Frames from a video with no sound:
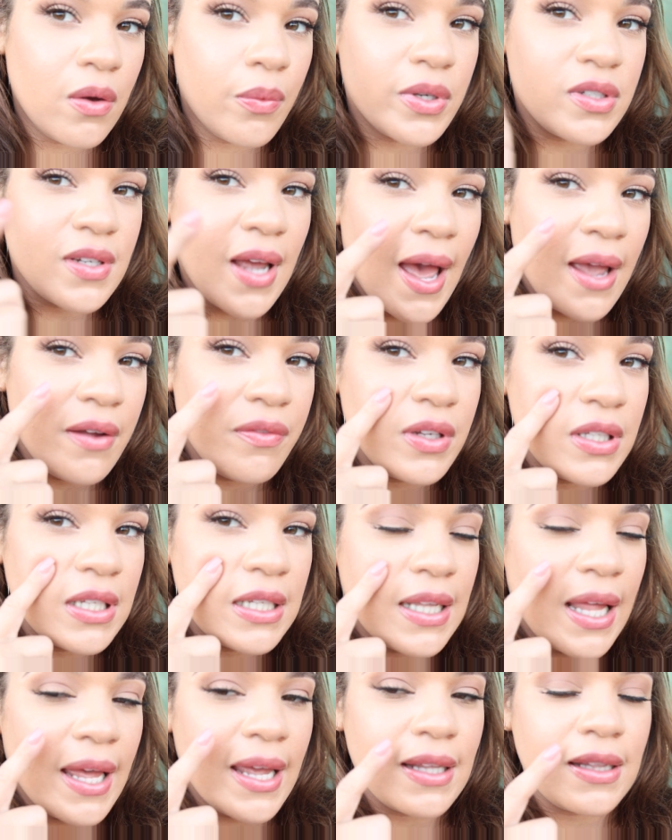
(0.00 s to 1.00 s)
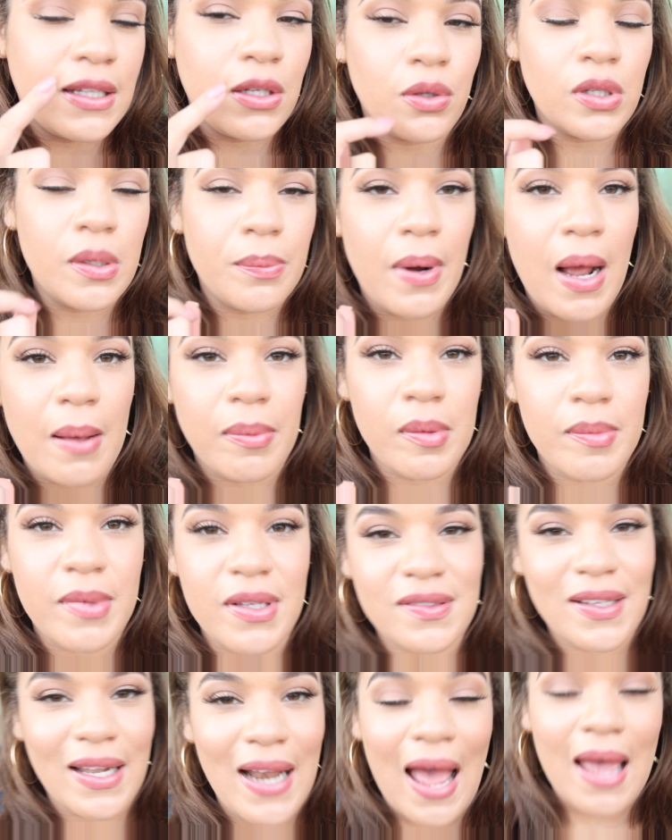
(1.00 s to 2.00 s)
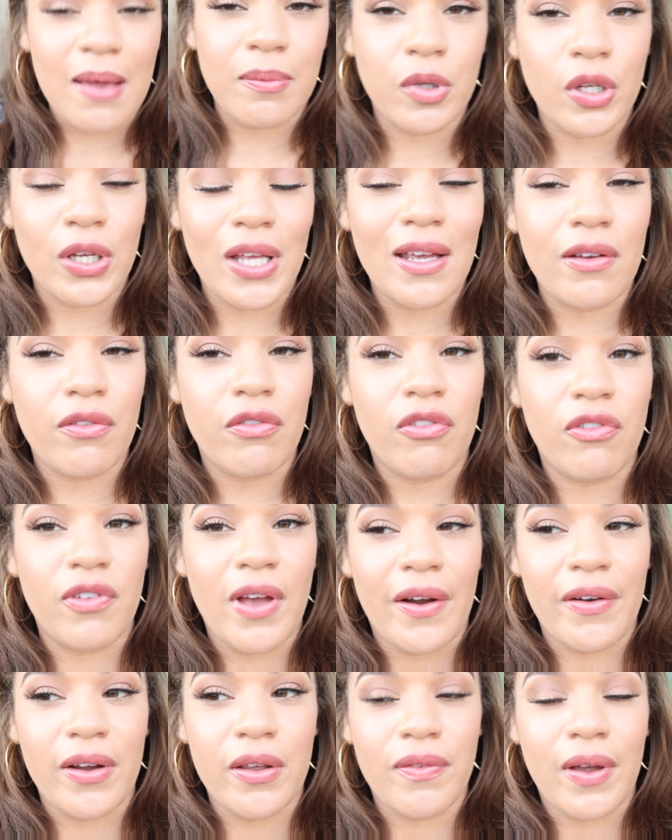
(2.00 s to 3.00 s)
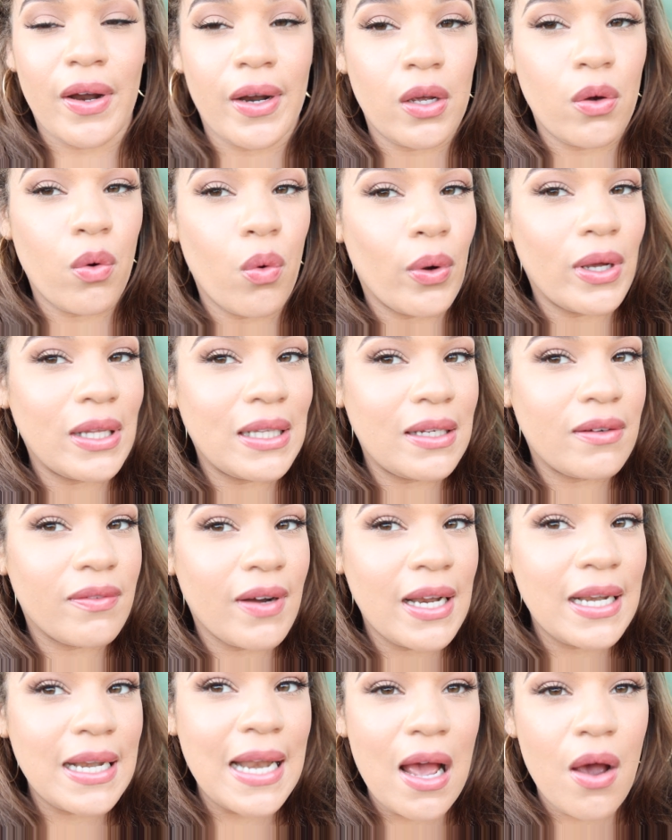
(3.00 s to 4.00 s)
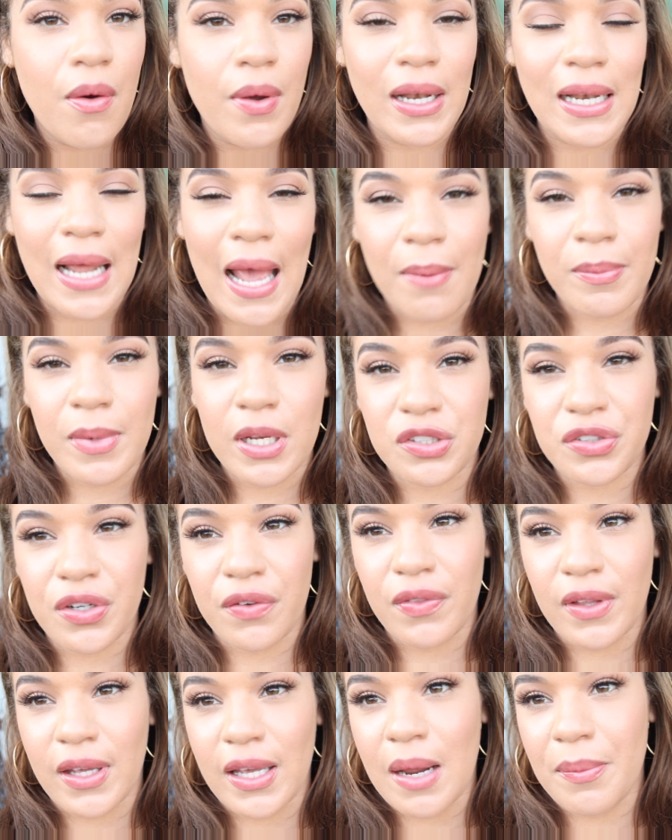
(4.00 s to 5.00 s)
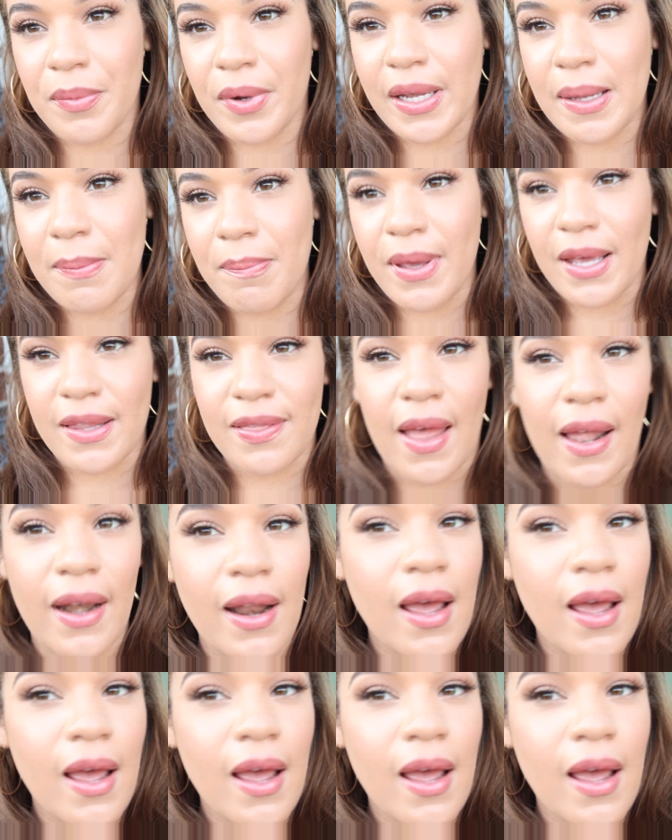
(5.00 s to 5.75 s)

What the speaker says: which I really like. The only problem is that I'm looking very oily right now, and I'm not sure if the camera can pick that